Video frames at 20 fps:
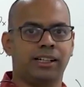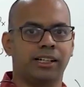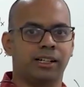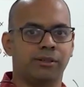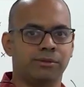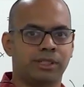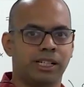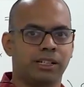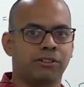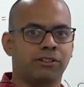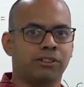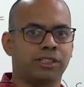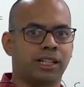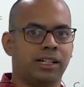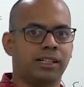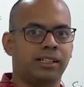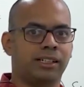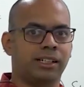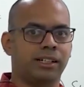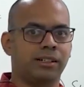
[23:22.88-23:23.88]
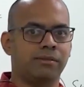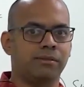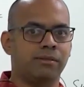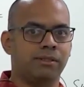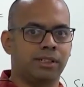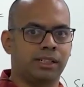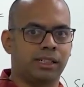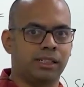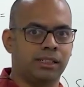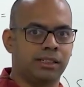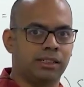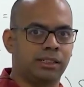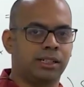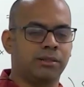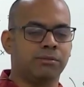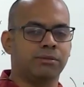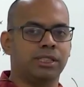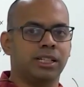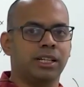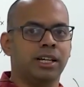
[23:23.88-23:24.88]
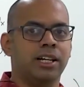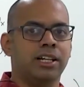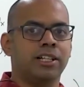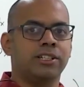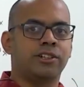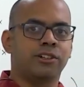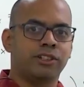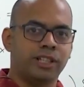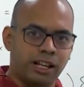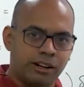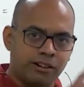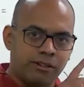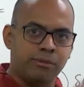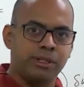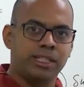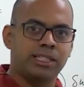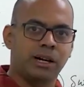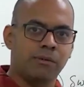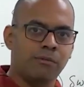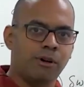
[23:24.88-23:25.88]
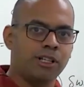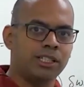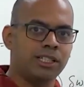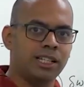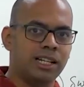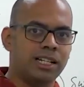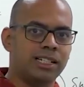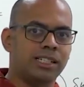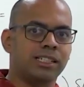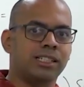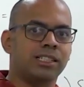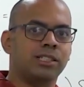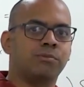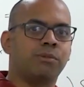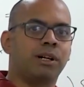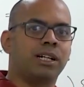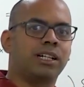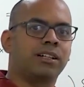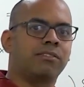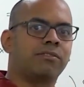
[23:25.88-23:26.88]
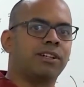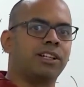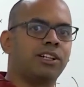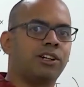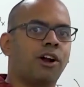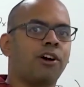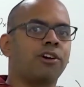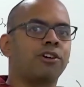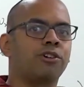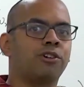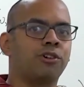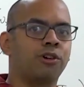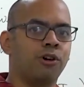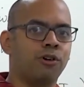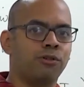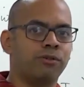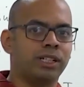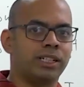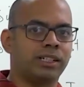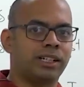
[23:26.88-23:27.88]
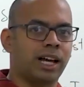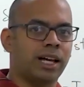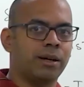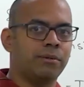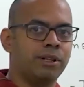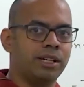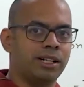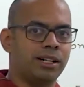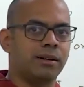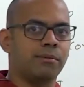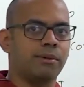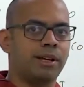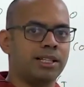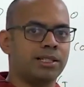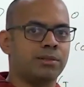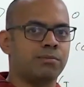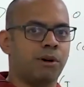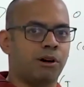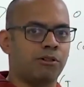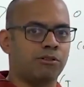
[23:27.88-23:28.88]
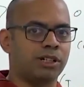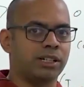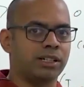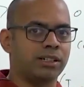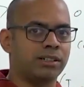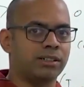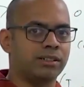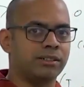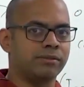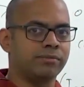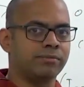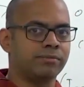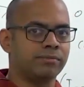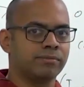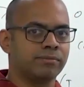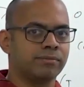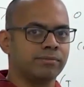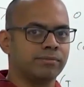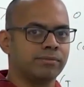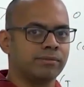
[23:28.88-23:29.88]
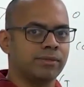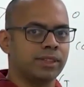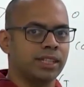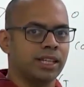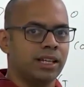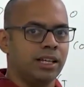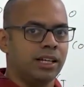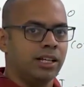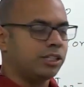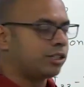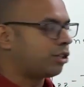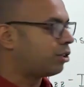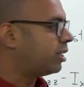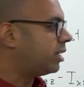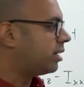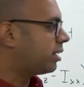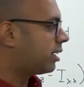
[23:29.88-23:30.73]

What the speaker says: terms and cosine terms. So, there will be some oscillations, but it will not grow with time, it remains bounded. So, the